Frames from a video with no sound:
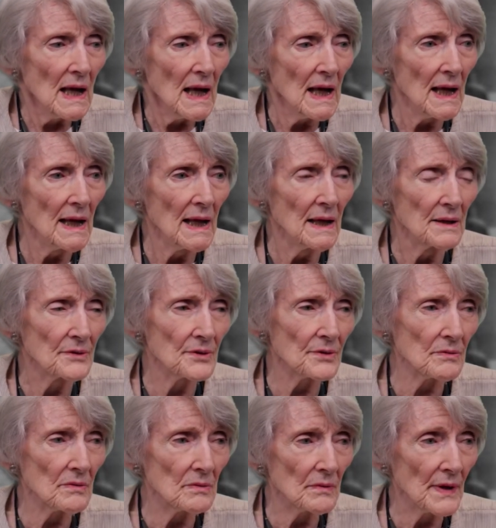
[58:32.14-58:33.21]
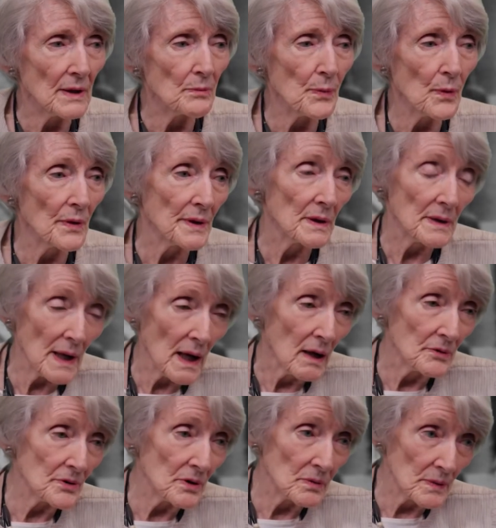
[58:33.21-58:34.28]
And they pointed
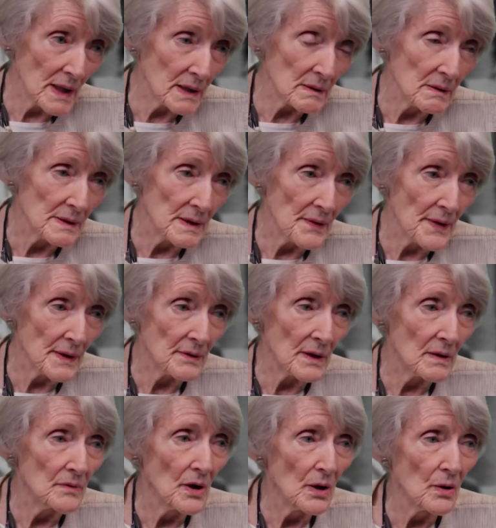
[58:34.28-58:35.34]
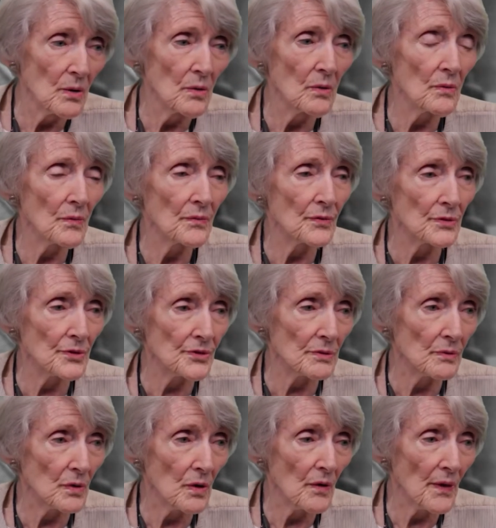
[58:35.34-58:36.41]
out correctly that no, first
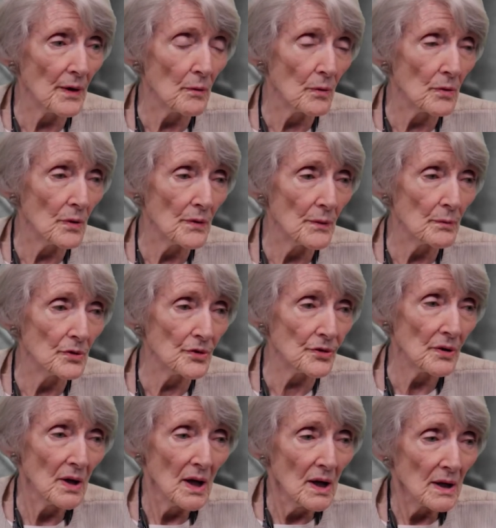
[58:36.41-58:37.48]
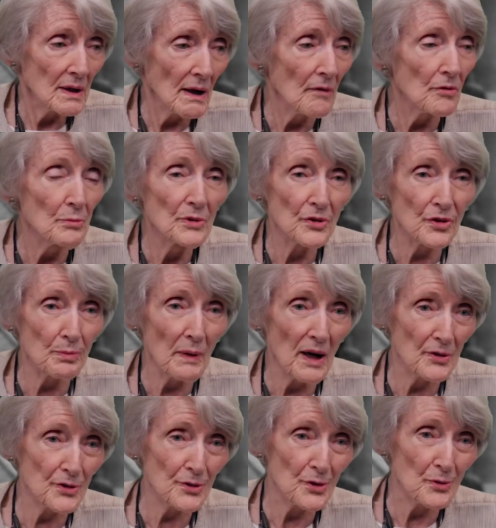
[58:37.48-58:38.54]
of all, they were it was government
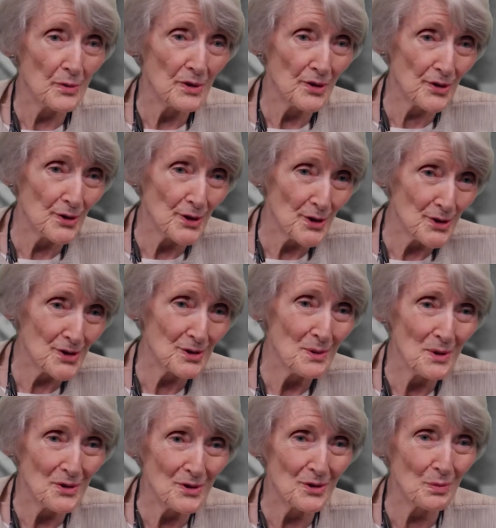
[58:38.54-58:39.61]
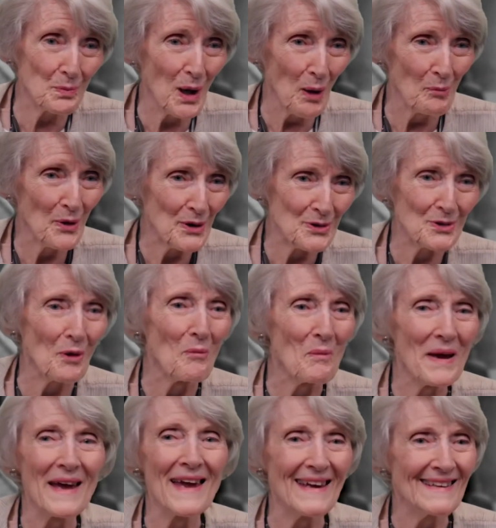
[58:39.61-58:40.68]
sponsored research, which is public
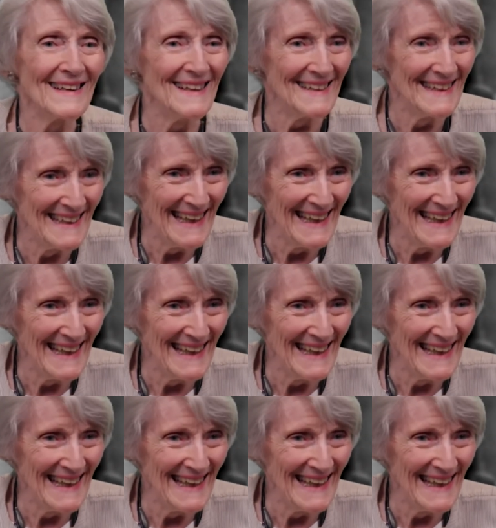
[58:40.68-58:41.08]
domain.